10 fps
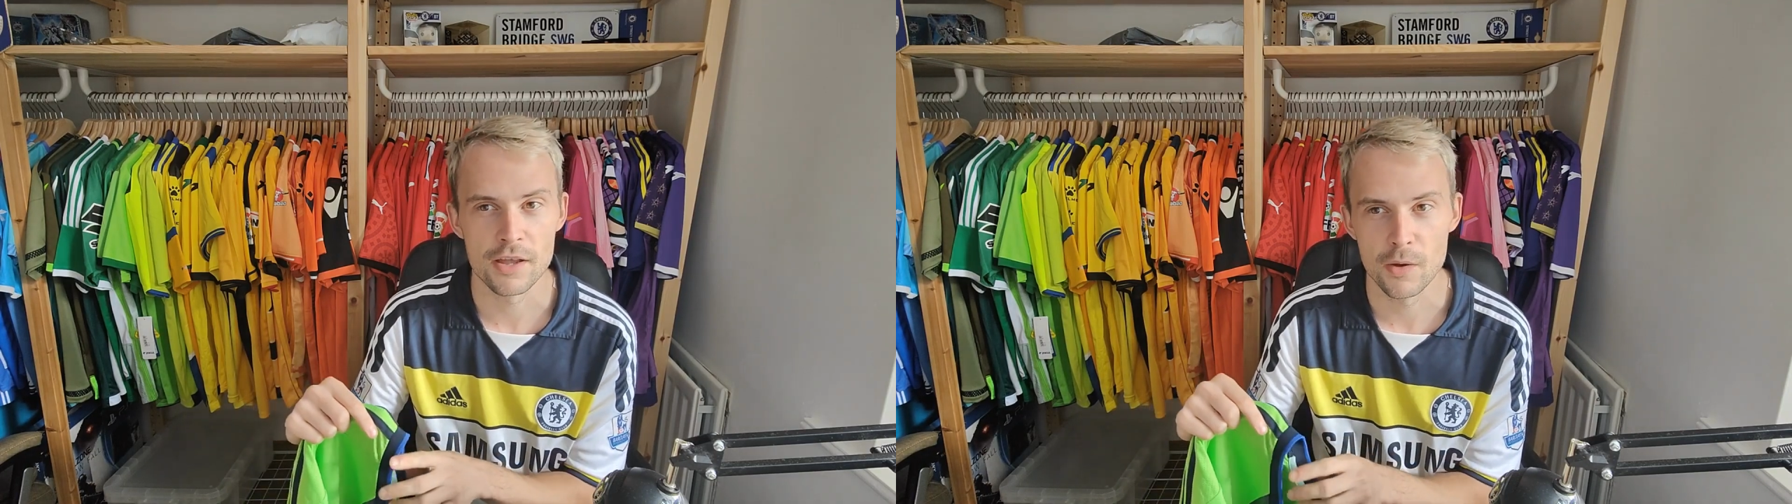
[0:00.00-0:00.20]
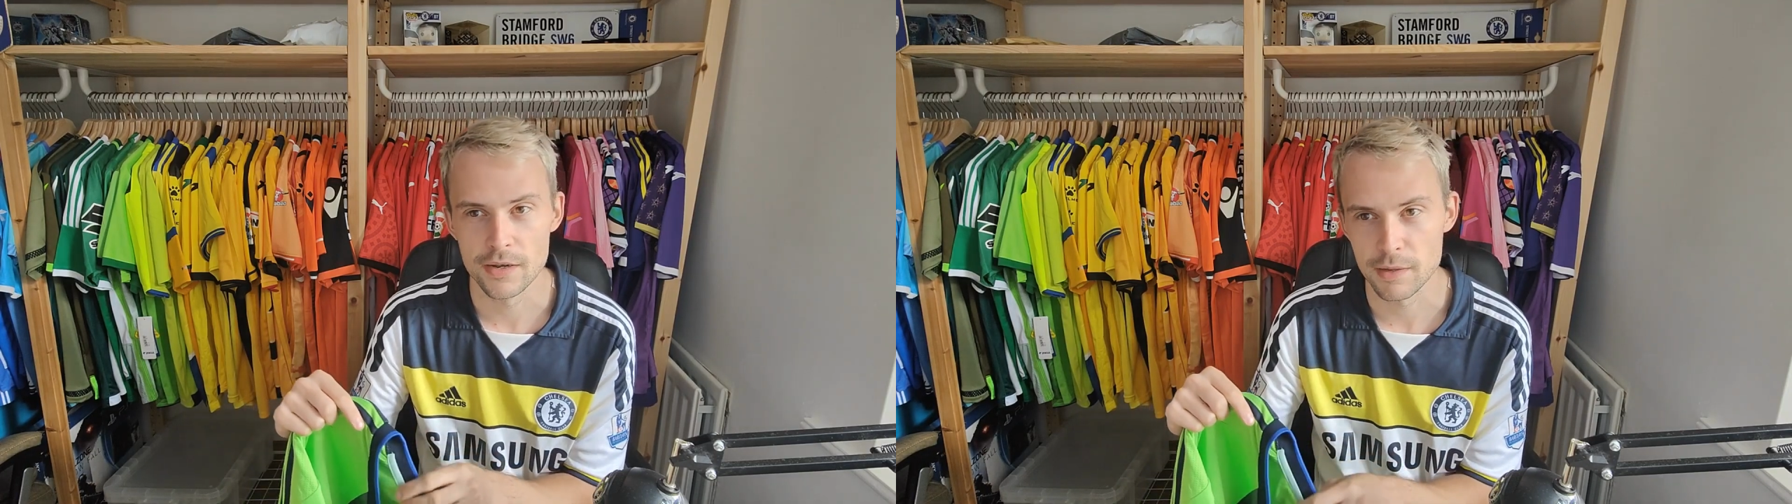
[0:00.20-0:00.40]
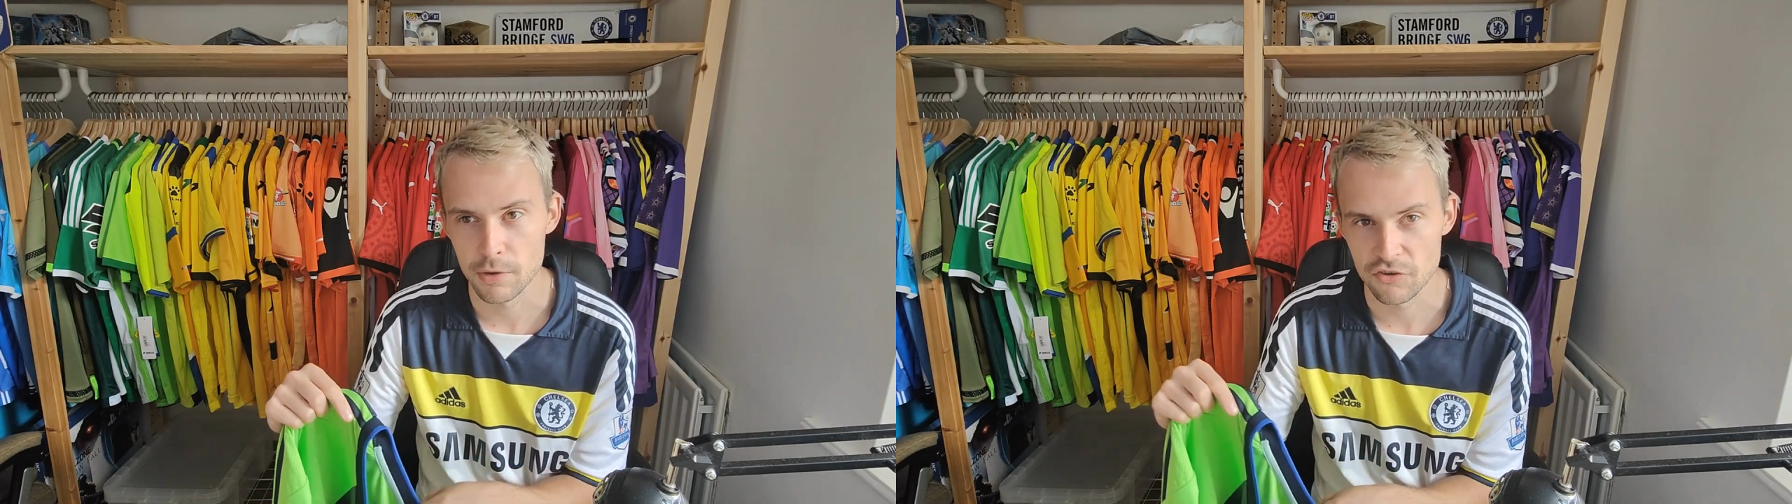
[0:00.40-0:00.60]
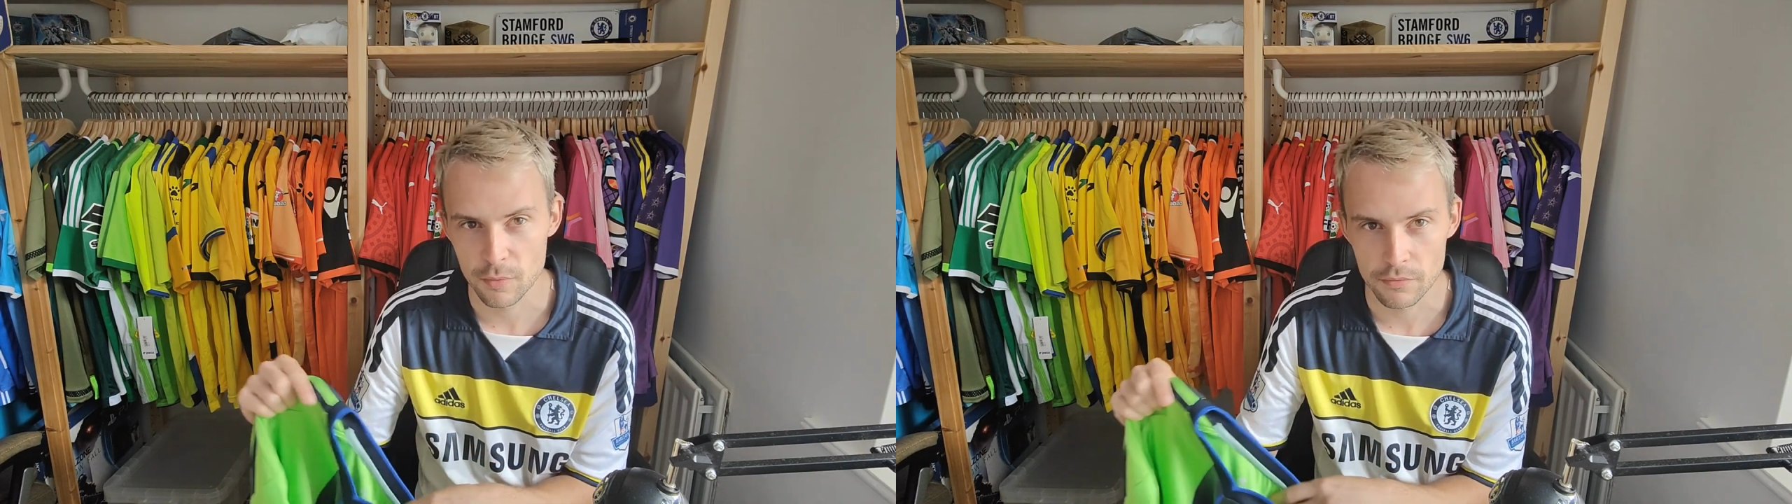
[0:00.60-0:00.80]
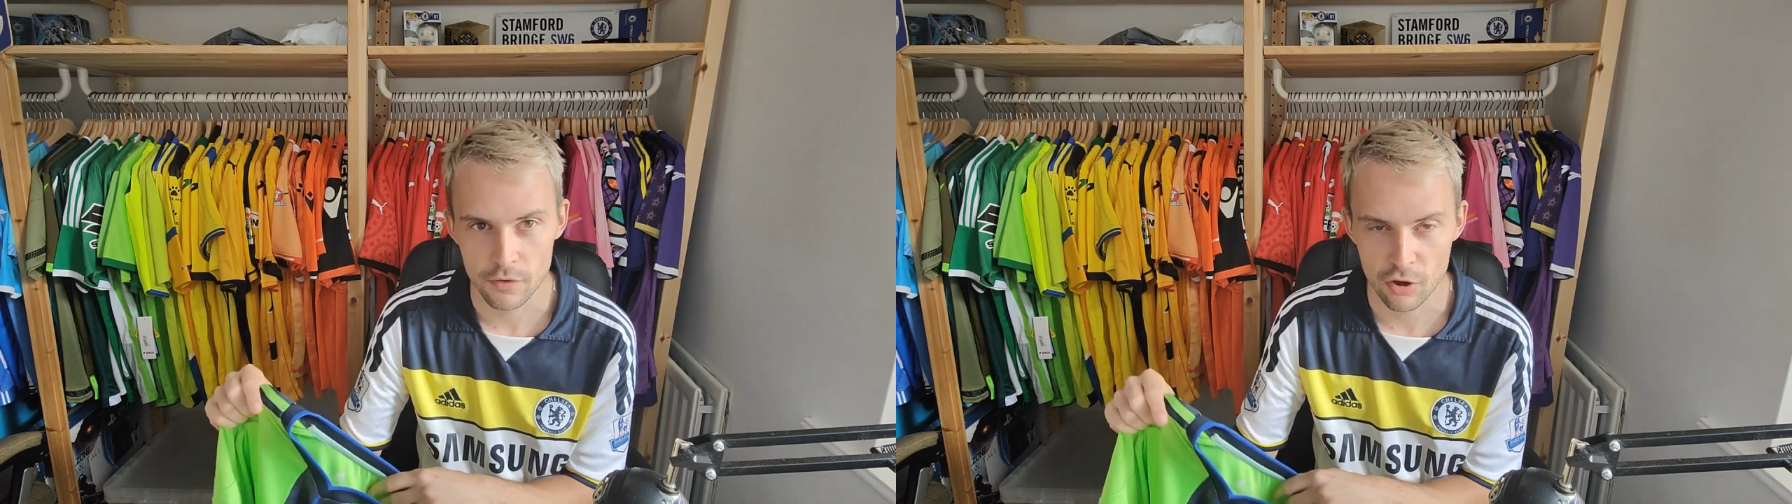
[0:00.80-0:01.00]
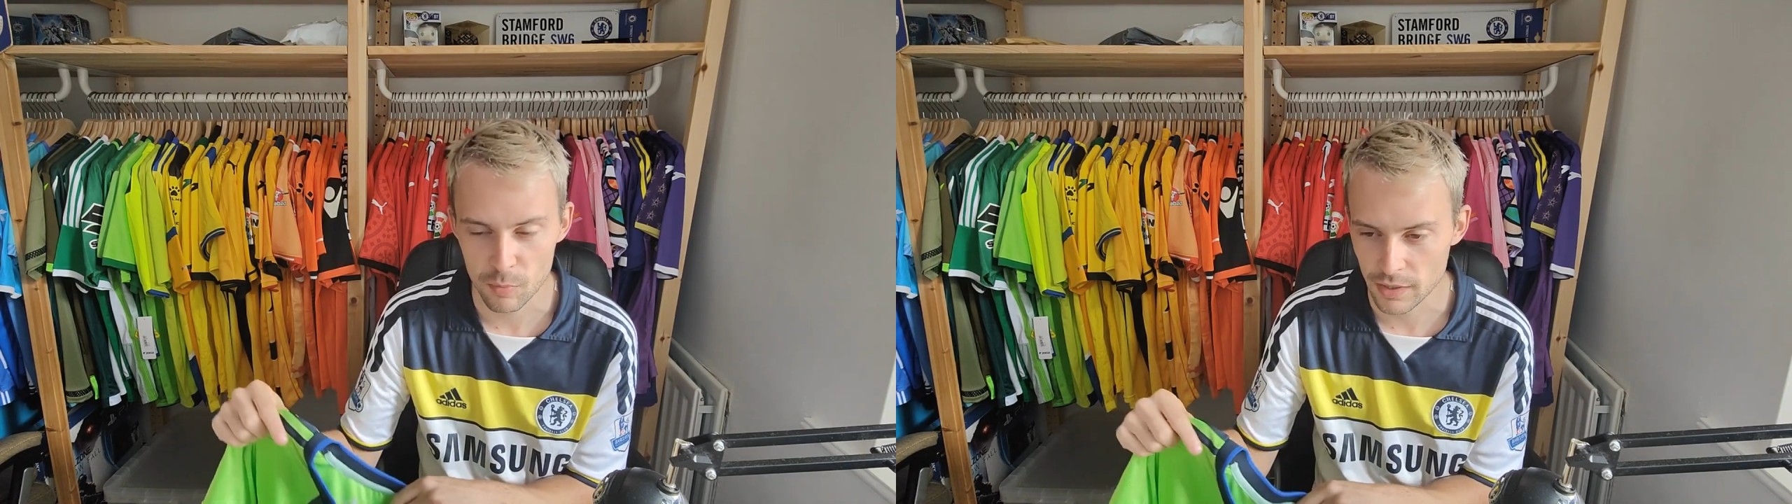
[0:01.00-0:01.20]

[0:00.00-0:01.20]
out in any way, shape or form.